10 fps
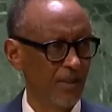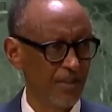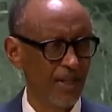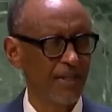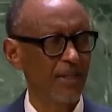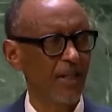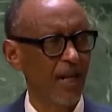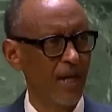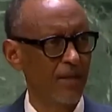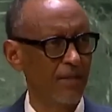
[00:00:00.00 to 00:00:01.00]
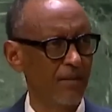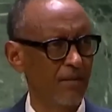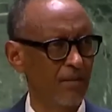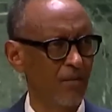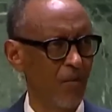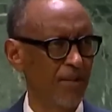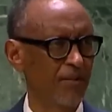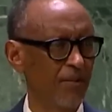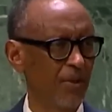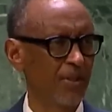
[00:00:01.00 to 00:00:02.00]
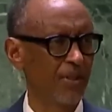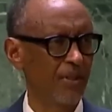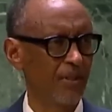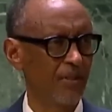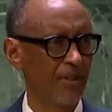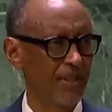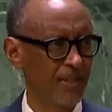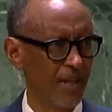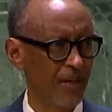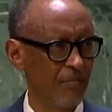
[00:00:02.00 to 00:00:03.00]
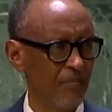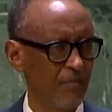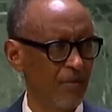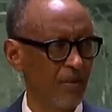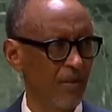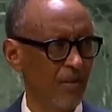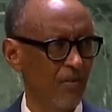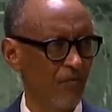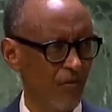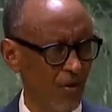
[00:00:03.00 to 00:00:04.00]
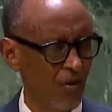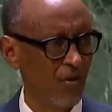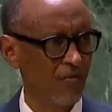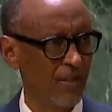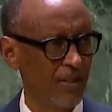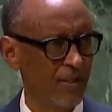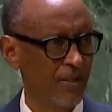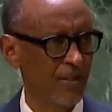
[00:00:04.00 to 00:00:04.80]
President Kagame has expressed frustration with the international community's attitude